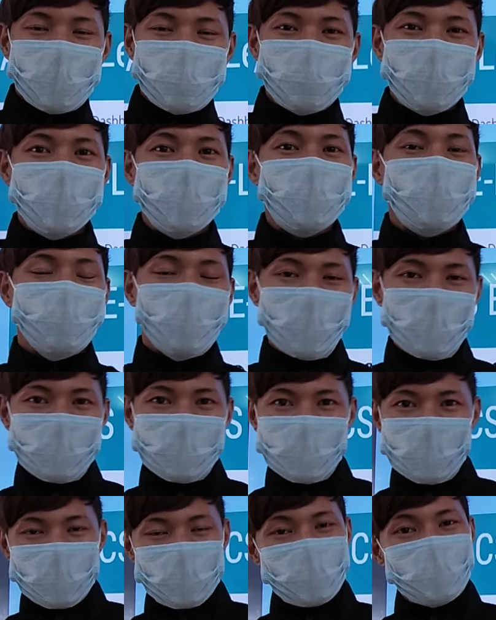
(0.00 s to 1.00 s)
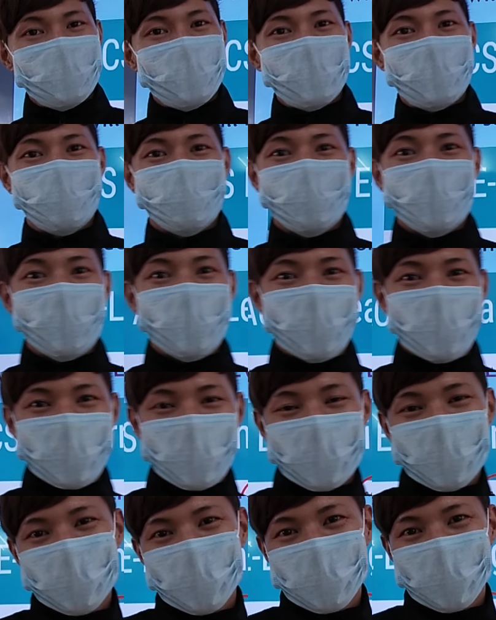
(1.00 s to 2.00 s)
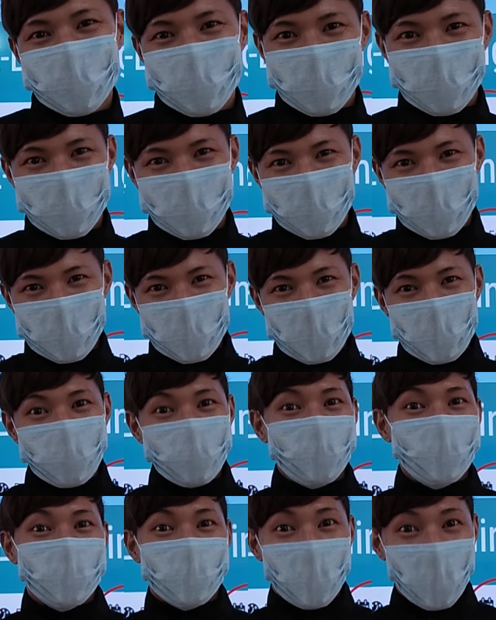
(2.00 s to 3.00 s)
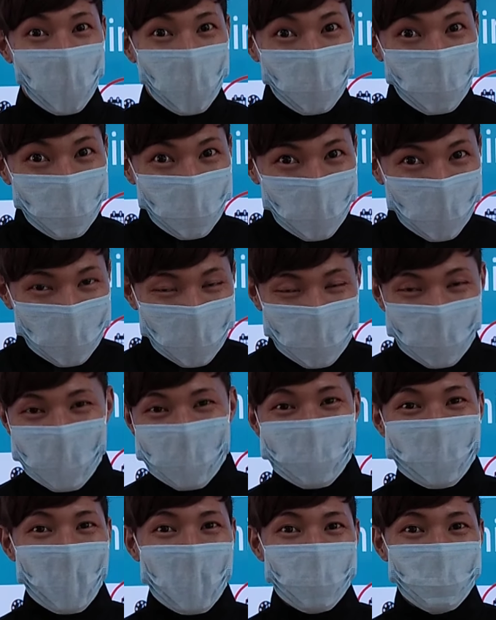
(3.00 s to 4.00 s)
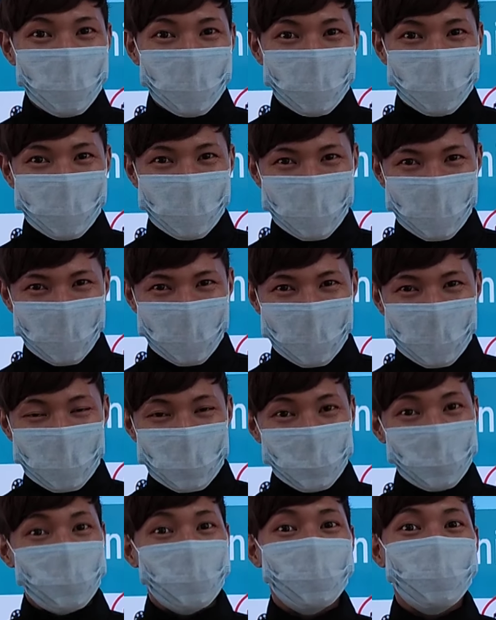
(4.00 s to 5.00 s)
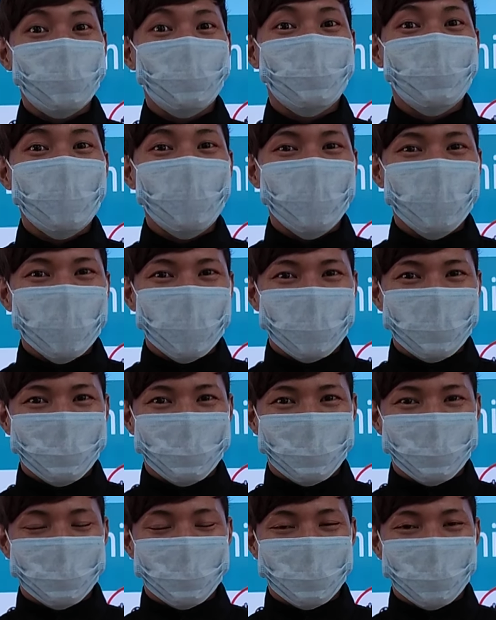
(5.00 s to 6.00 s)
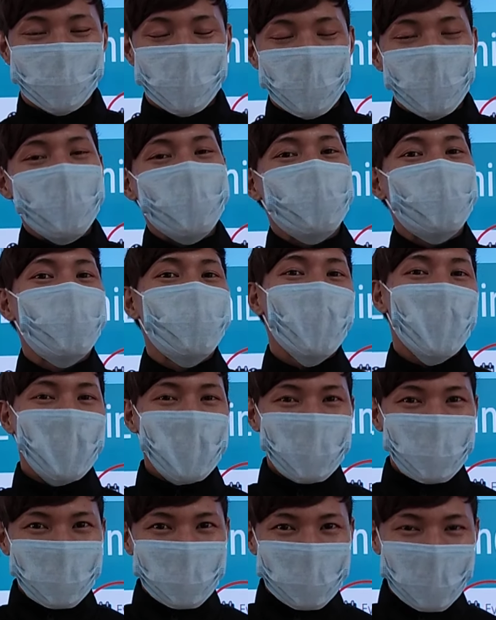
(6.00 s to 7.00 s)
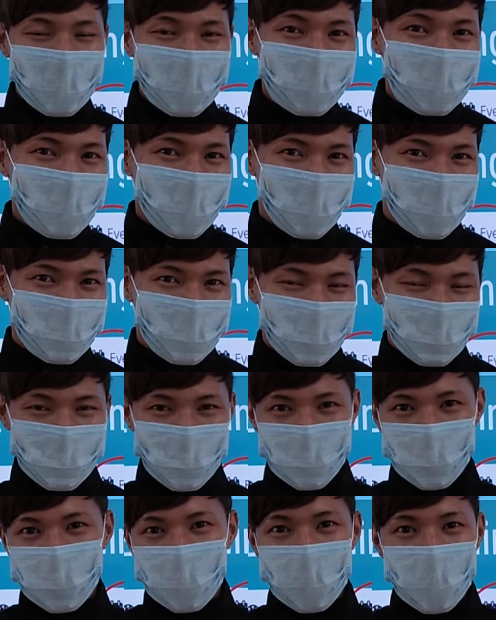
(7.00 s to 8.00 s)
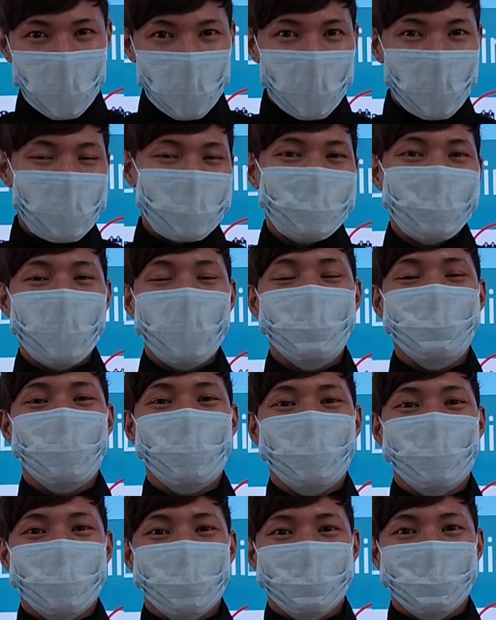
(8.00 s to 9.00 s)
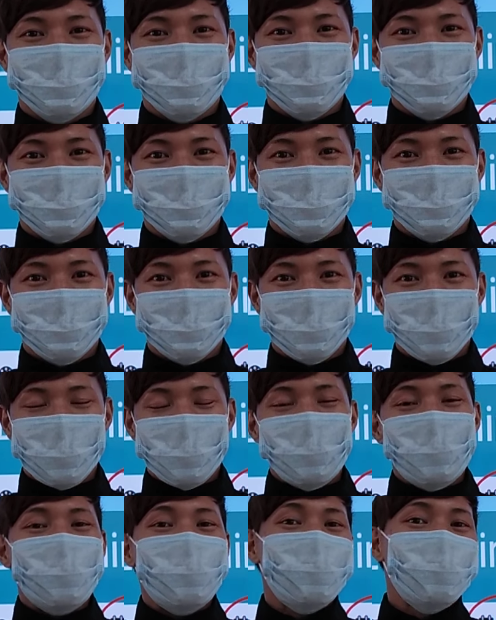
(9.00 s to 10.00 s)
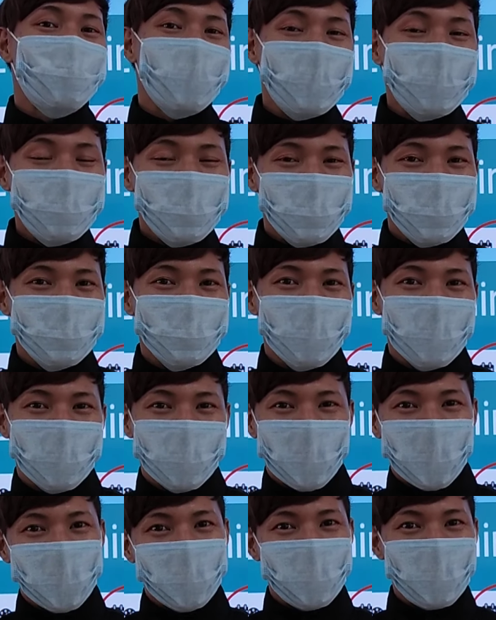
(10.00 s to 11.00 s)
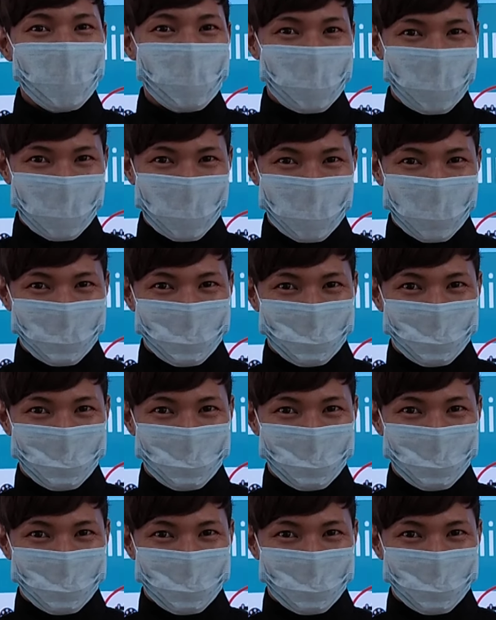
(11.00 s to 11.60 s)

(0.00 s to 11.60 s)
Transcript: which quiz to take first, which homework or assignment to do first. When is the deadline of your assignment? When do you take your quiz?